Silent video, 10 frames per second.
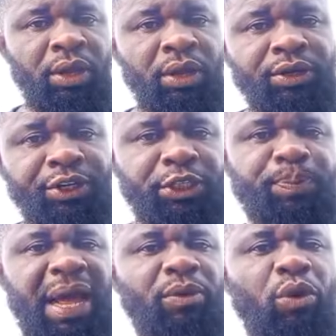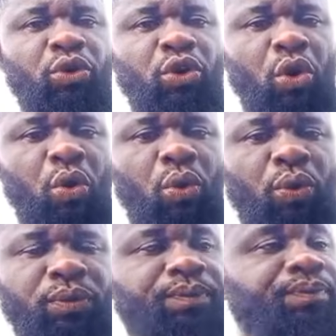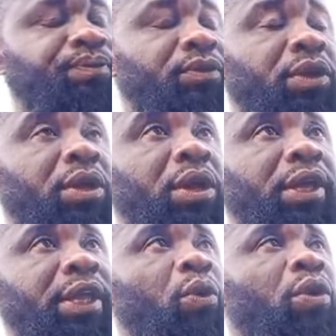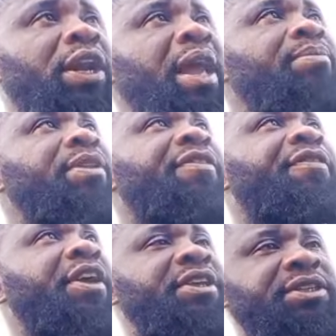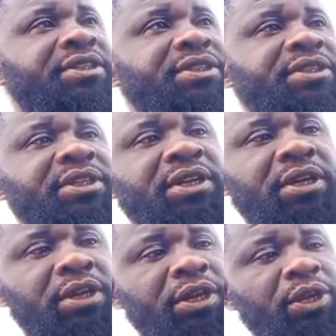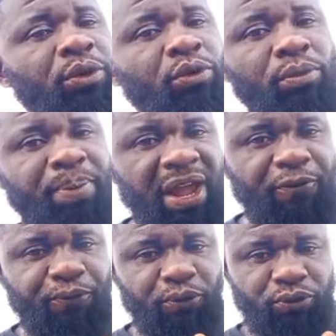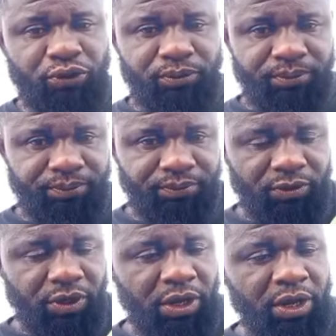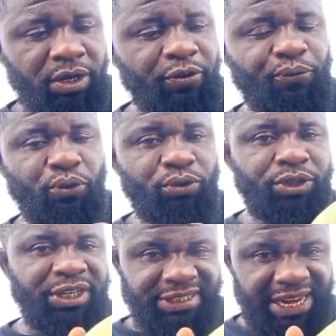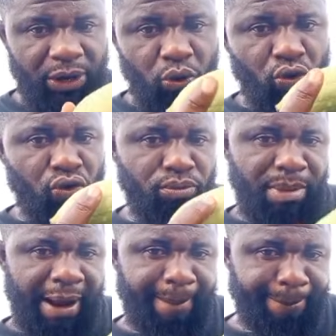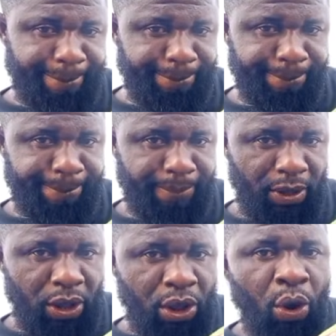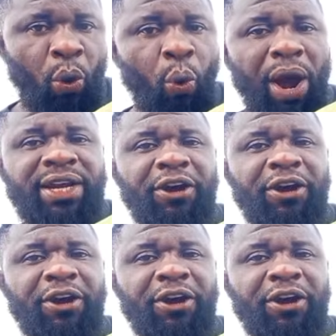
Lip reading: this plant will grow. It will climb the fence. It will bear fruit. The fruit is like cucumber. When the